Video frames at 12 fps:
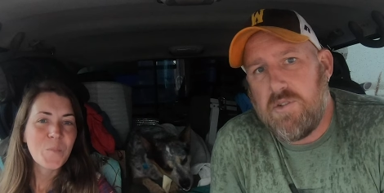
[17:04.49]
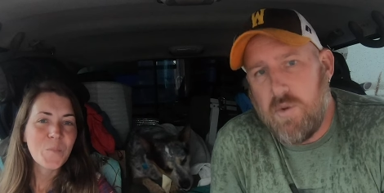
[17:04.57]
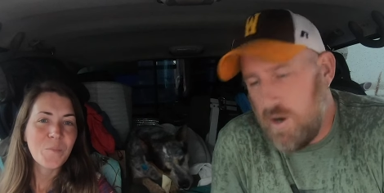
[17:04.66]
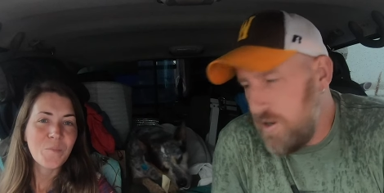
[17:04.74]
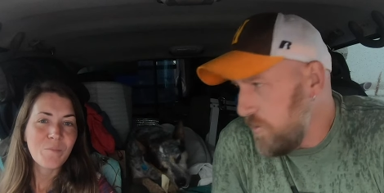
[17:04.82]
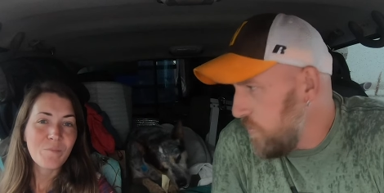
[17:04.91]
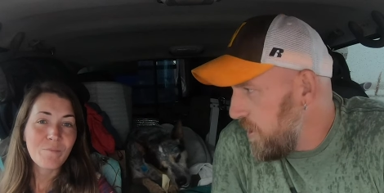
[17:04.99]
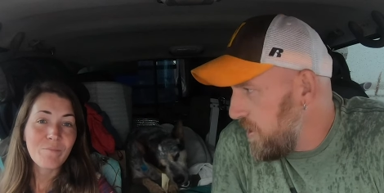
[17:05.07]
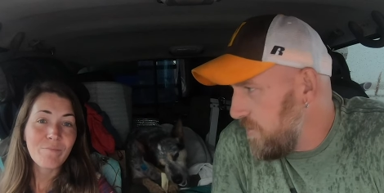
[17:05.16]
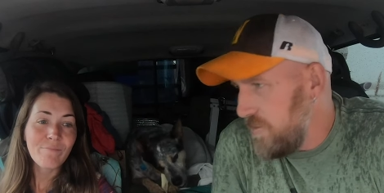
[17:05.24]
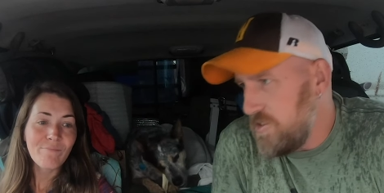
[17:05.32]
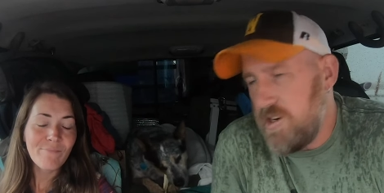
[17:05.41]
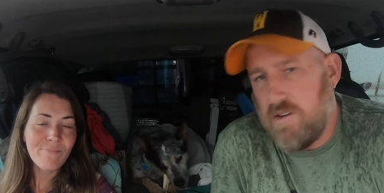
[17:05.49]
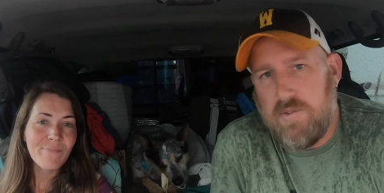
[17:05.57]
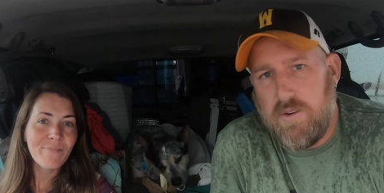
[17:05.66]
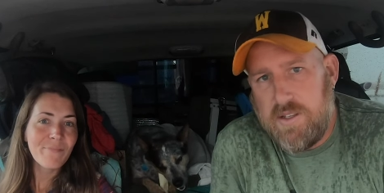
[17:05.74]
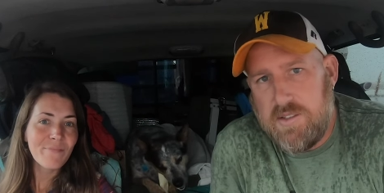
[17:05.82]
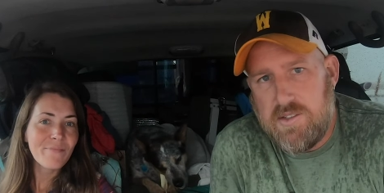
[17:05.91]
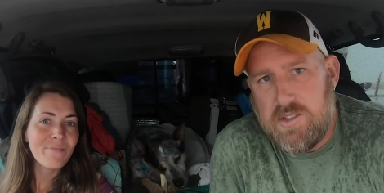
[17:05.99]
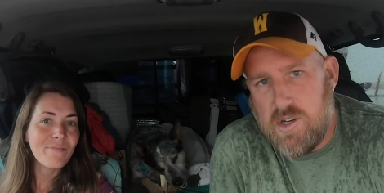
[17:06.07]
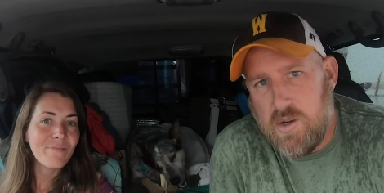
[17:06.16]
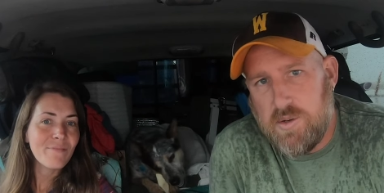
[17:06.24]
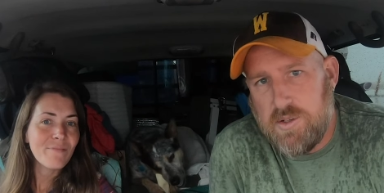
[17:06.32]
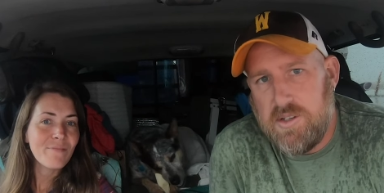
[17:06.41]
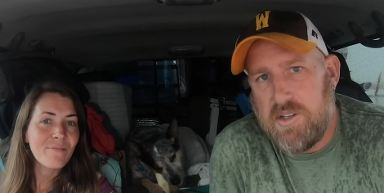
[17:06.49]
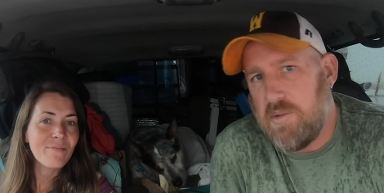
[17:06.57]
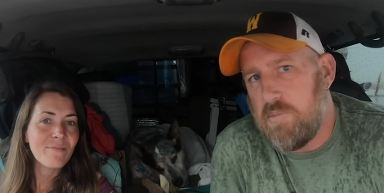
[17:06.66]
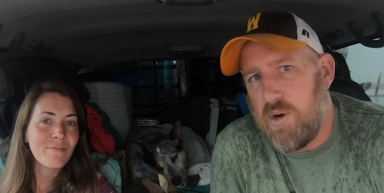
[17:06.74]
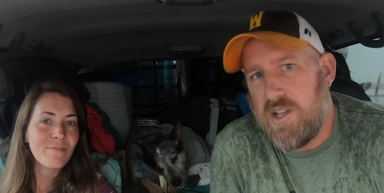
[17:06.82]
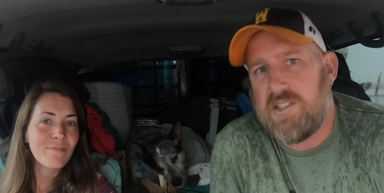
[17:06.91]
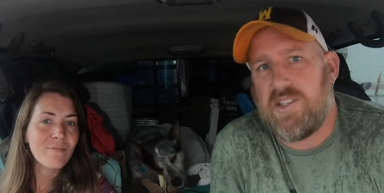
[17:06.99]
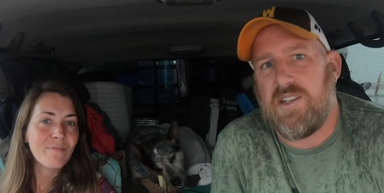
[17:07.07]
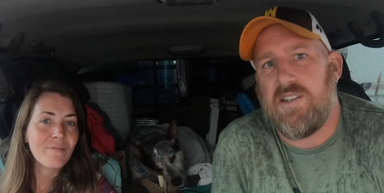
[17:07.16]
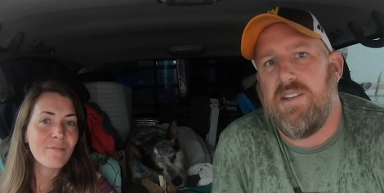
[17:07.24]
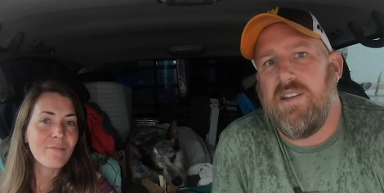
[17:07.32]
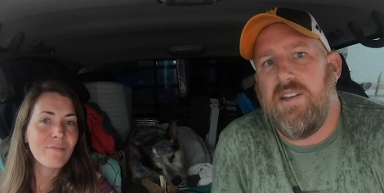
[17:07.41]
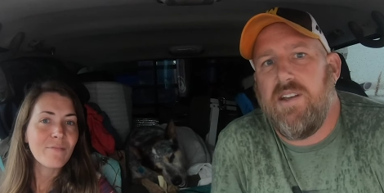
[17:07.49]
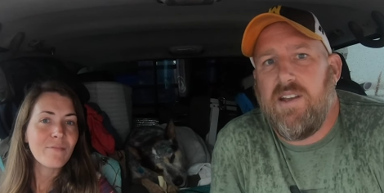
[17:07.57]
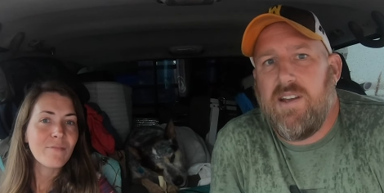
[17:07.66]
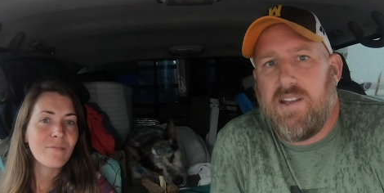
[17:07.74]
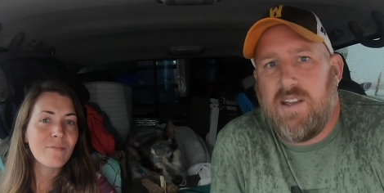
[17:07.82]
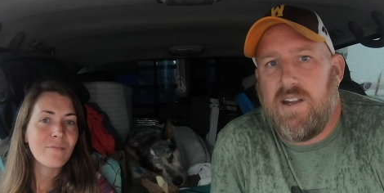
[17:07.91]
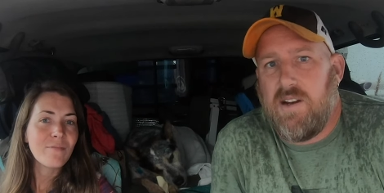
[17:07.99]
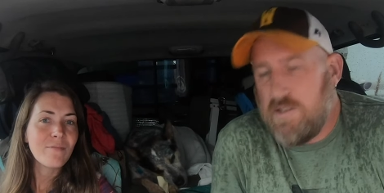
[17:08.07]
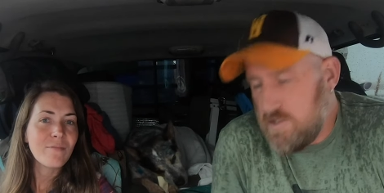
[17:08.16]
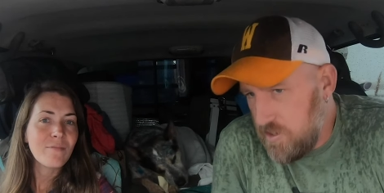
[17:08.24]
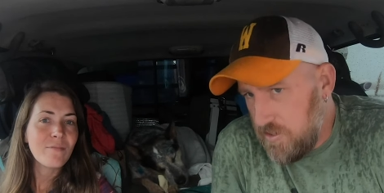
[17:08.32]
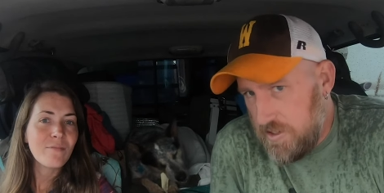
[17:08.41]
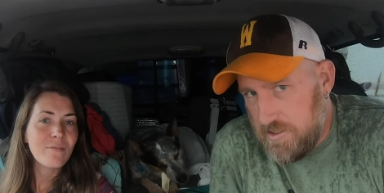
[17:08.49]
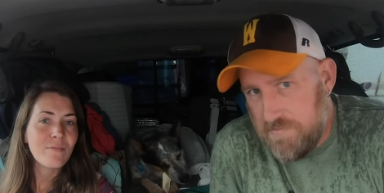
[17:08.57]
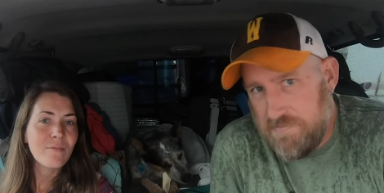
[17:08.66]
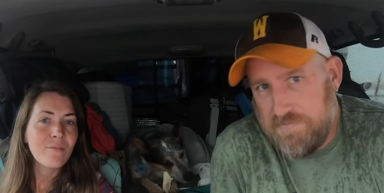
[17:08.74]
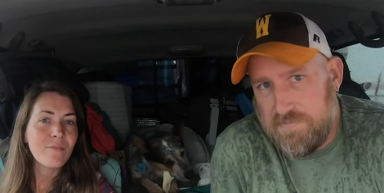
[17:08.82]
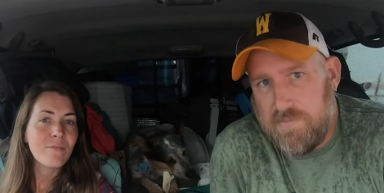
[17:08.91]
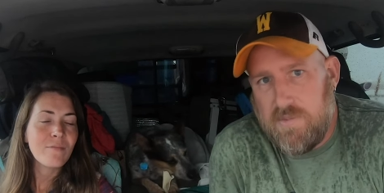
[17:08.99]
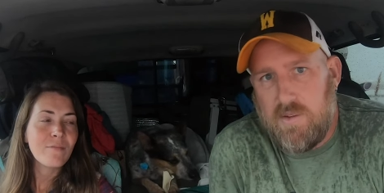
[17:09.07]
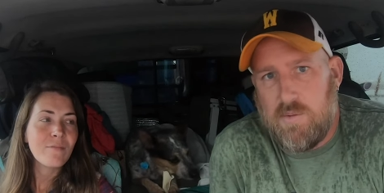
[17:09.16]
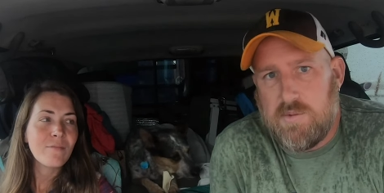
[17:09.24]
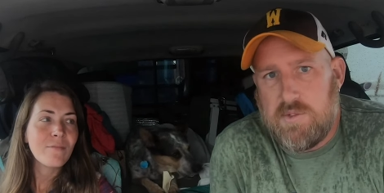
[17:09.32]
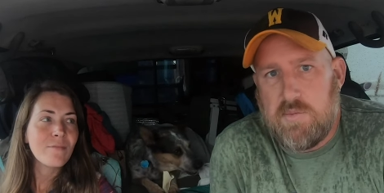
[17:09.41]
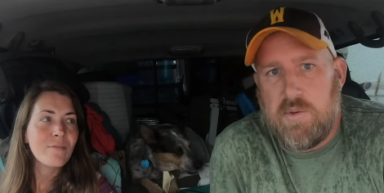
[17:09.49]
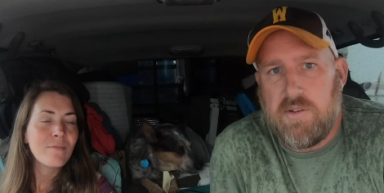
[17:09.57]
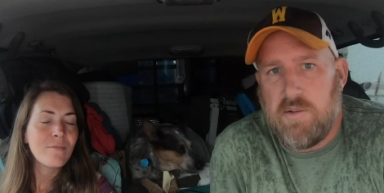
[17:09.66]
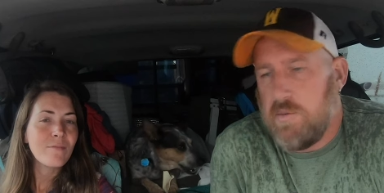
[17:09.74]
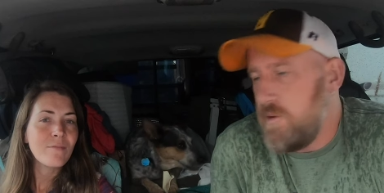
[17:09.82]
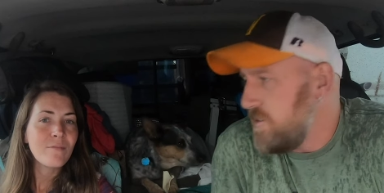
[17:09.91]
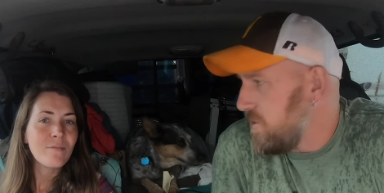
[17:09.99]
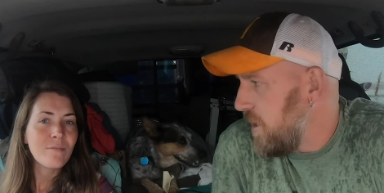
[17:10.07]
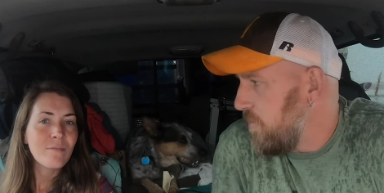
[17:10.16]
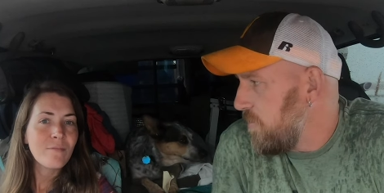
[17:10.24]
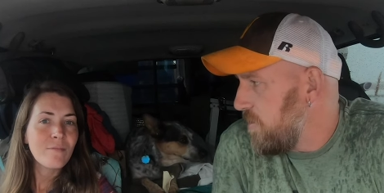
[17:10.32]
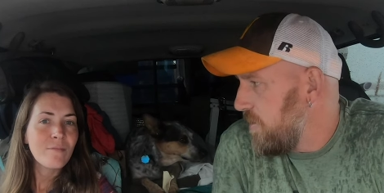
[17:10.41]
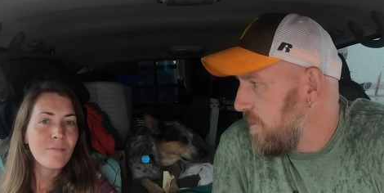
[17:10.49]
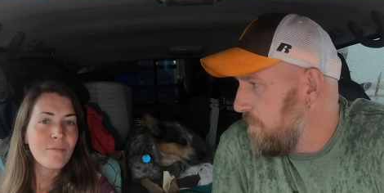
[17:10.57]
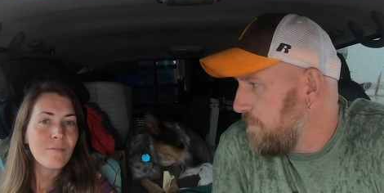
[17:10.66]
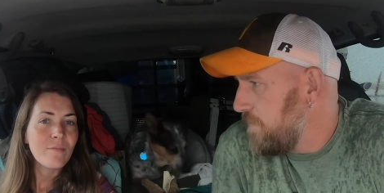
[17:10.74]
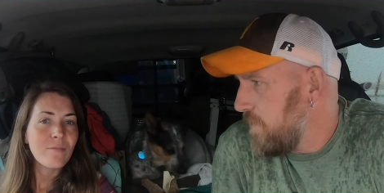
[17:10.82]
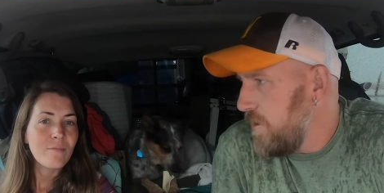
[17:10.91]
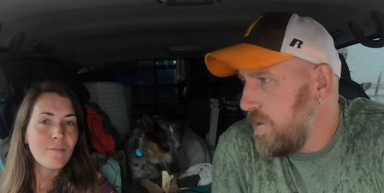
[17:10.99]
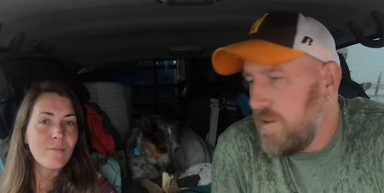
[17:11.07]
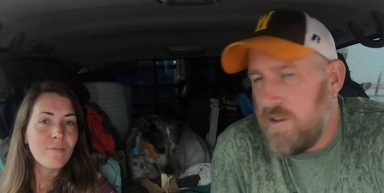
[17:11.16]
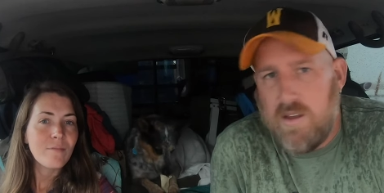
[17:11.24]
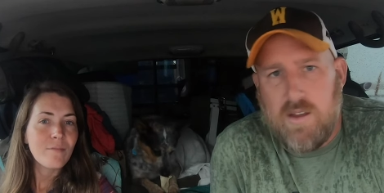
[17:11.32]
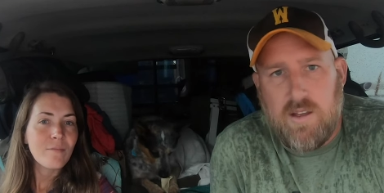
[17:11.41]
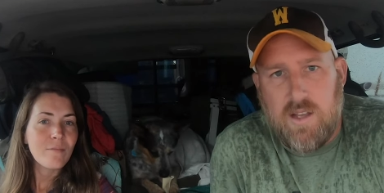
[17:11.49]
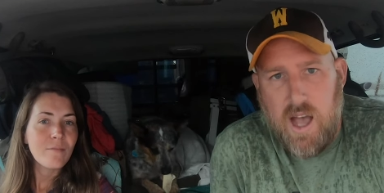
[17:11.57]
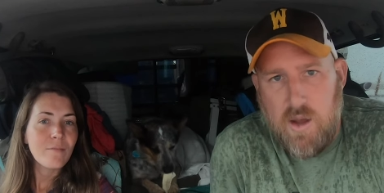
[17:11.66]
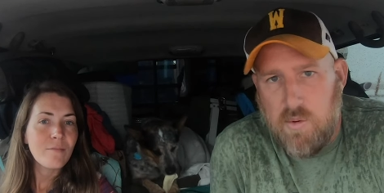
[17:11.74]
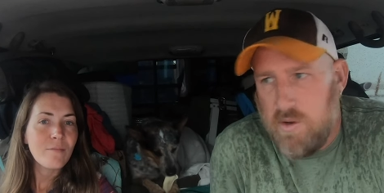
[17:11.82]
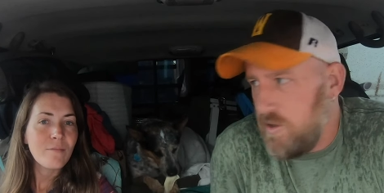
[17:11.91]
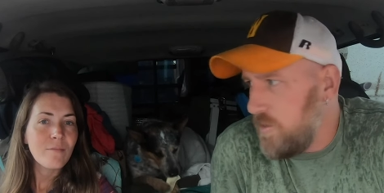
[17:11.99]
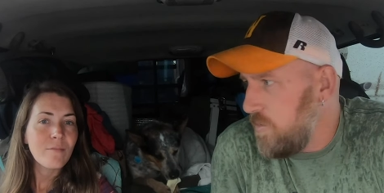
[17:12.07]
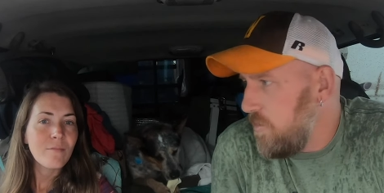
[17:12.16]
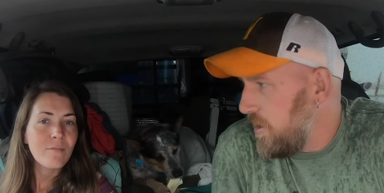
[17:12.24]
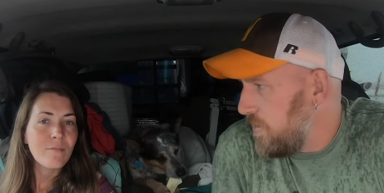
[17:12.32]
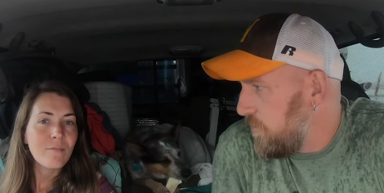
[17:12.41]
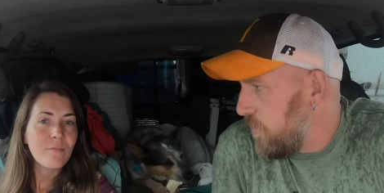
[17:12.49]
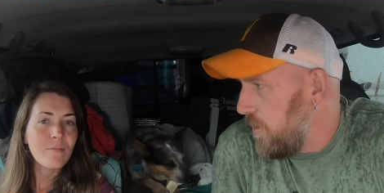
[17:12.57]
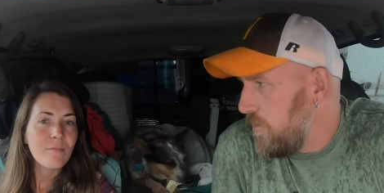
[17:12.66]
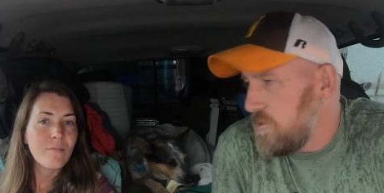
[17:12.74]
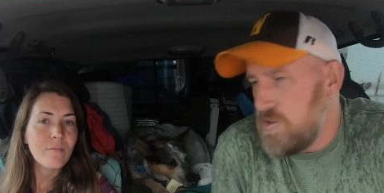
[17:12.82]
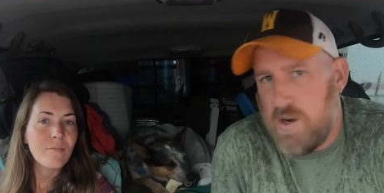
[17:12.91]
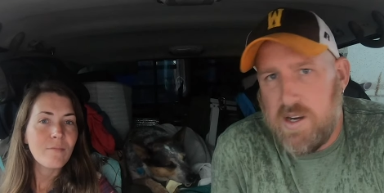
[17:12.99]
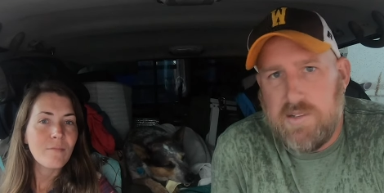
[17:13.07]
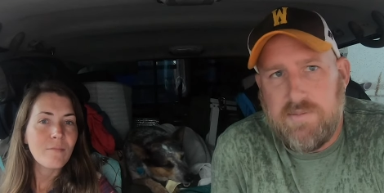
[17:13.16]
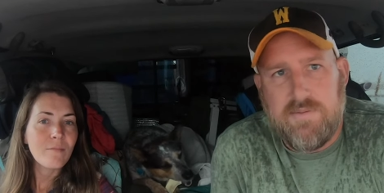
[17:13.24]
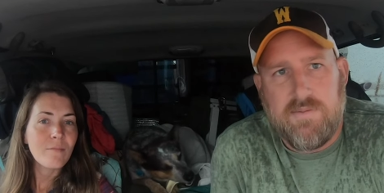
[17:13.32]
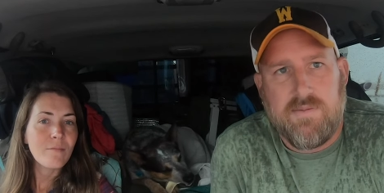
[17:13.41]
Speaker 1: So we're on our way to visit our friends Joe and Lily in Prescott, Arizona. And we'll spend a little bit of time with them. God willing, we make it through all this rain.